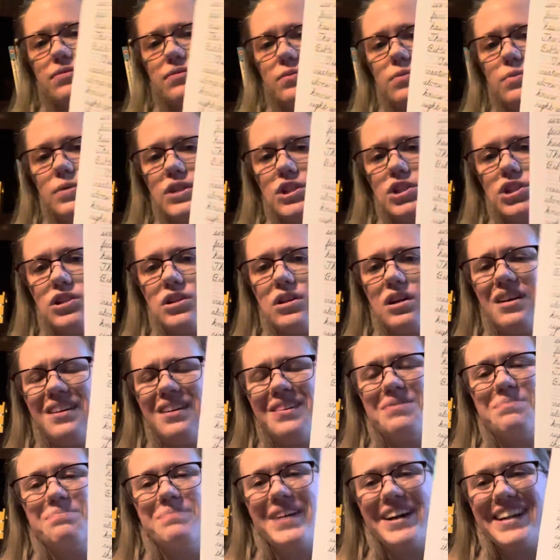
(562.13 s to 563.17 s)
which
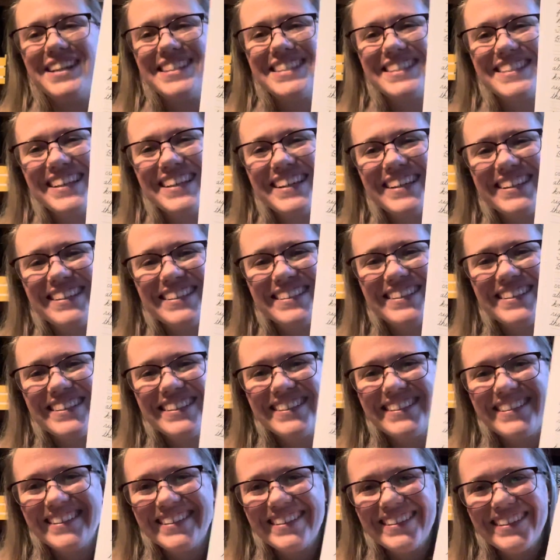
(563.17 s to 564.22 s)
my son,
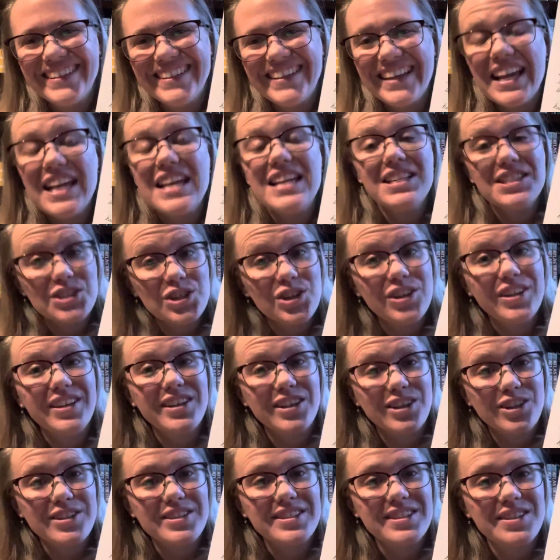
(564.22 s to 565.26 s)
he's good at
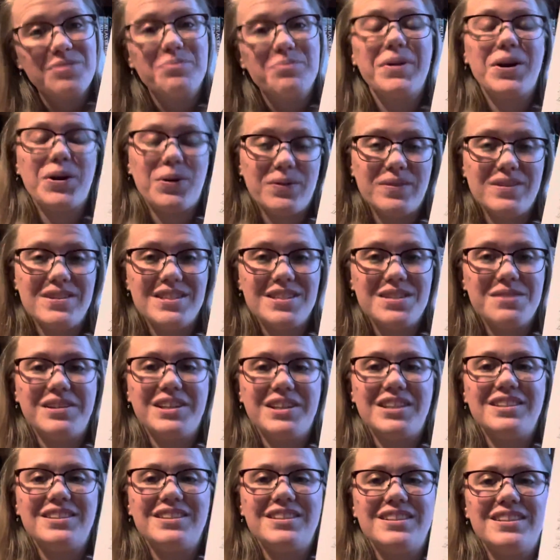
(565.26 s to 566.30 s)
cursive, my oldest one.
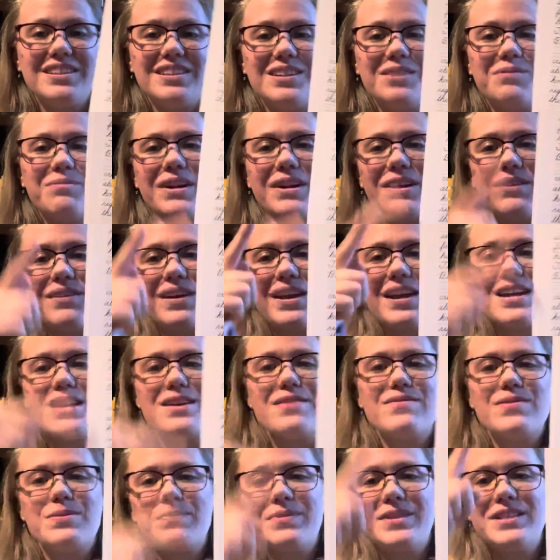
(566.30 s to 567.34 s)
But if I gave
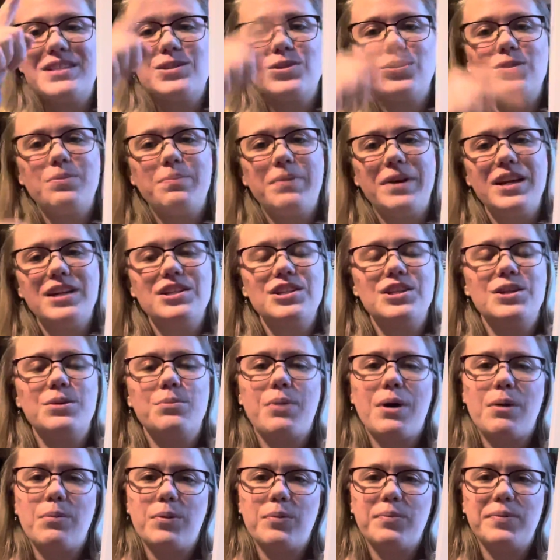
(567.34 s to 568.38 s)
him this whole page, he'd
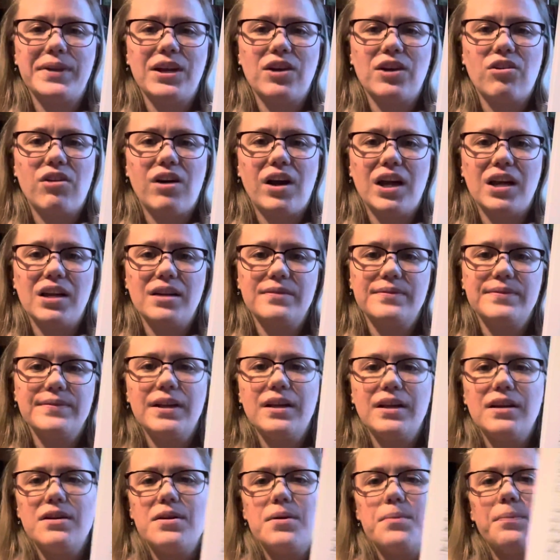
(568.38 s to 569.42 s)
probably cry.
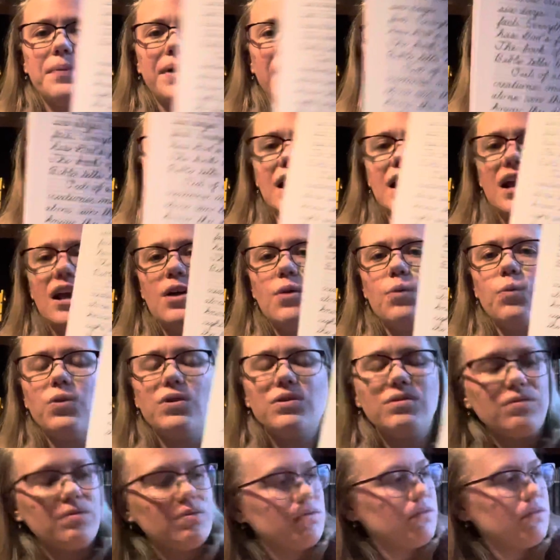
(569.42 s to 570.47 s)
But we'll